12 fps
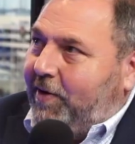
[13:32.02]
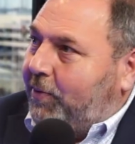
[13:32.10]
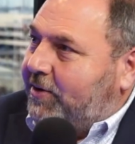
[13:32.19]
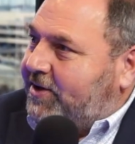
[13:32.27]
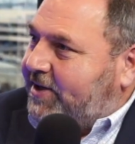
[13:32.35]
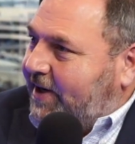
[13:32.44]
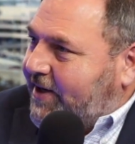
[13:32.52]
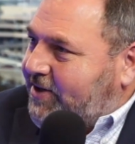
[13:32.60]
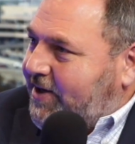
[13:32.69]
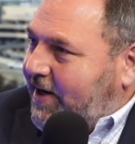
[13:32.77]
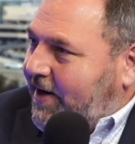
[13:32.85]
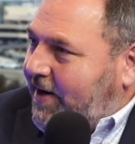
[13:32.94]
there were
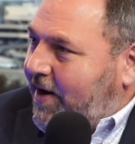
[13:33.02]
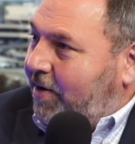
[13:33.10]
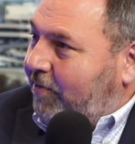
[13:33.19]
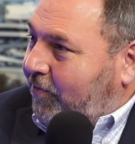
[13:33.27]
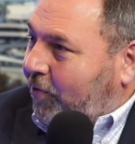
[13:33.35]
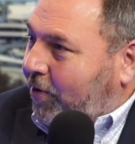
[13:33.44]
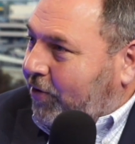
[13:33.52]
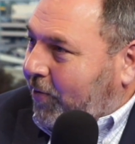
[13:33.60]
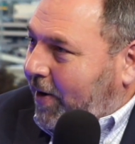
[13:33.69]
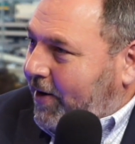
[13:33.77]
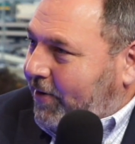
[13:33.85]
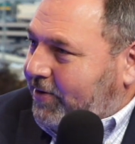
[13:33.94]
60 fourth
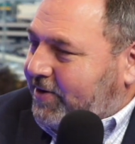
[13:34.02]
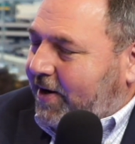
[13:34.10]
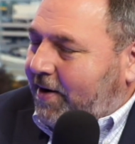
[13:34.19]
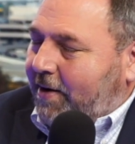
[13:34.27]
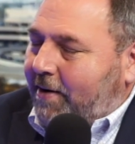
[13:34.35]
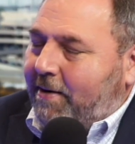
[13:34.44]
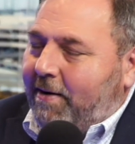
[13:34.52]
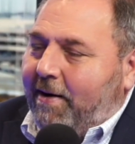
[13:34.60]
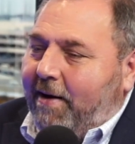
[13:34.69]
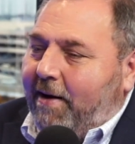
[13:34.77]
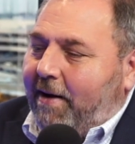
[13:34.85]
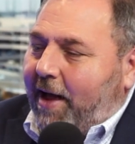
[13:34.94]
graders there,
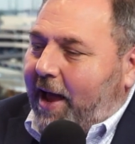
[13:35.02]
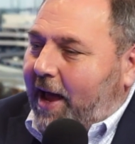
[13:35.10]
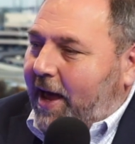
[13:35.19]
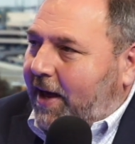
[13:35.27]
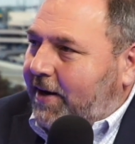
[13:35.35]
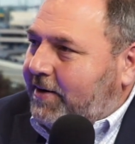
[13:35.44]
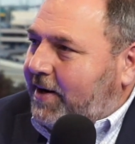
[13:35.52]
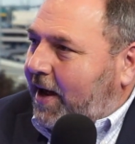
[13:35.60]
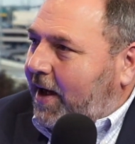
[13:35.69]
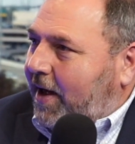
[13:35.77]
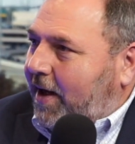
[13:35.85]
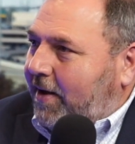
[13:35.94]
and
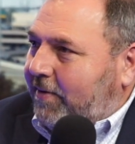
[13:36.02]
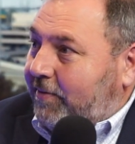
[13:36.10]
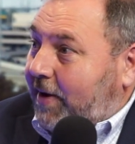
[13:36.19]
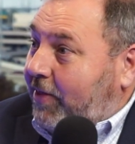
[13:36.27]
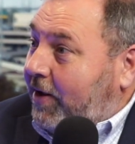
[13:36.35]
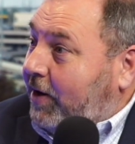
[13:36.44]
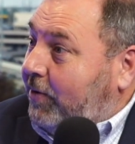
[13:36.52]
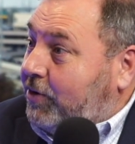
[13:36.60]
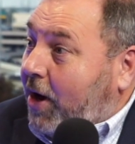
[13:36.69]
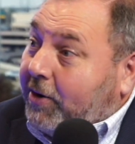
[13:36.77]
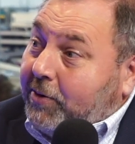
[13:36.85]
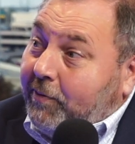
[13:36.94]
I think you
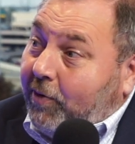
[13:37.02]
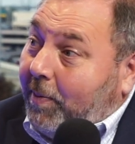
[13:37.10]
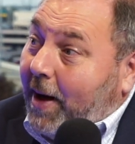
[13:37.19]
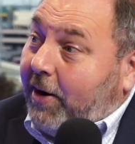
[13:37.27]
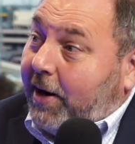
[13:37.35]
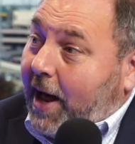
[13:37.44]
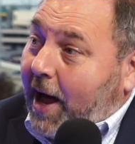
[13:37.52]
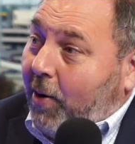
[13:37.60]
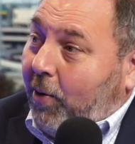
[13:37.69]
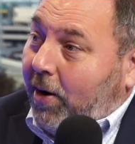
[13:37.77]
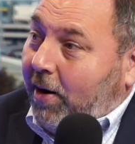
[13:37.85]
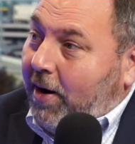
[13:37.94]
talked to them for about an
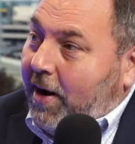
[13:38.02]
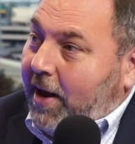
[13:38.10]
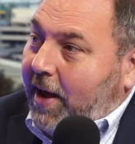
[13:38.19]
hour.